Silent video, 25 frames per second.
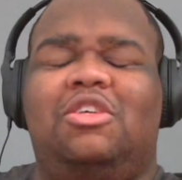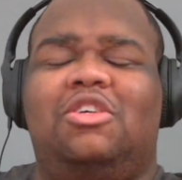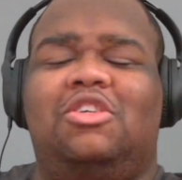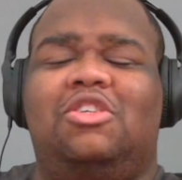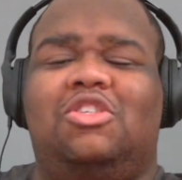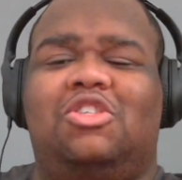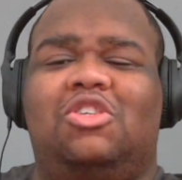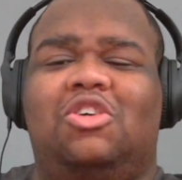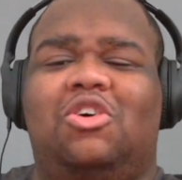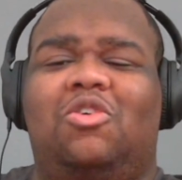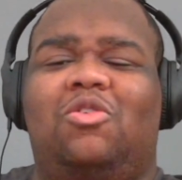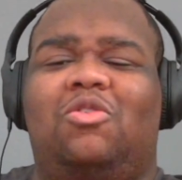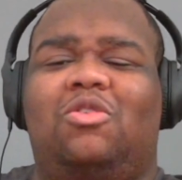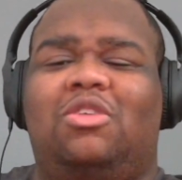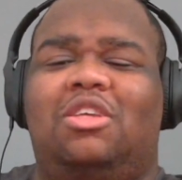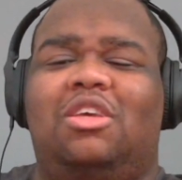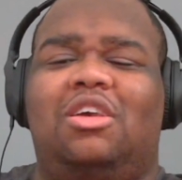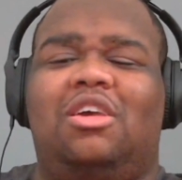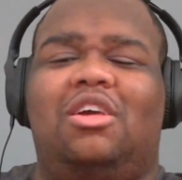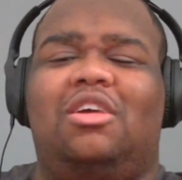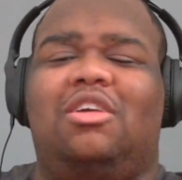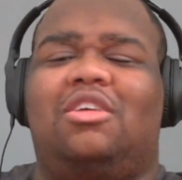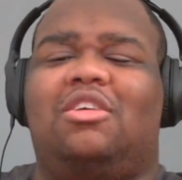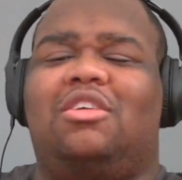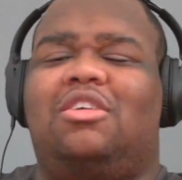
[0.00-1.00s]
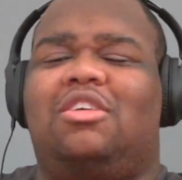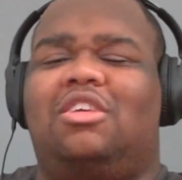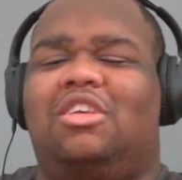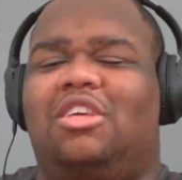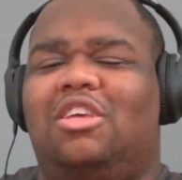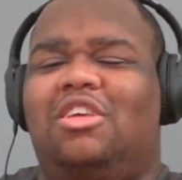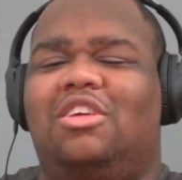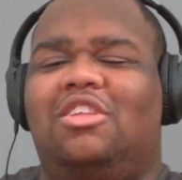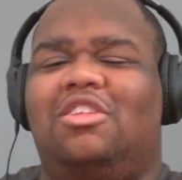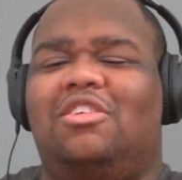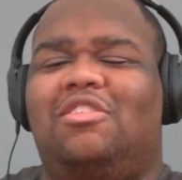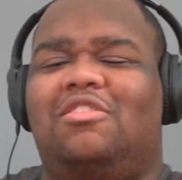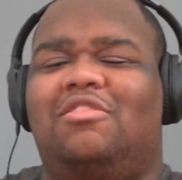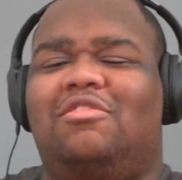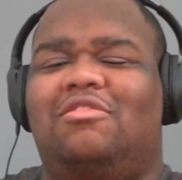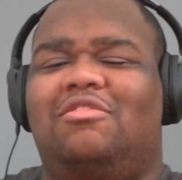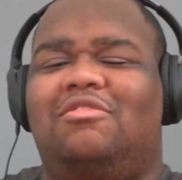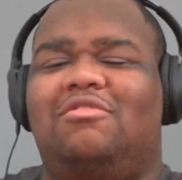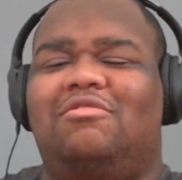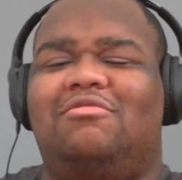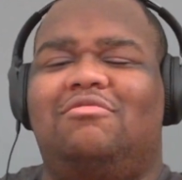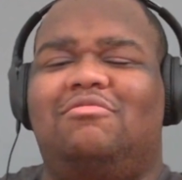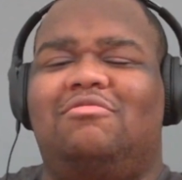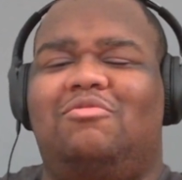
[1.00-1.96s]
So yeah, Keenen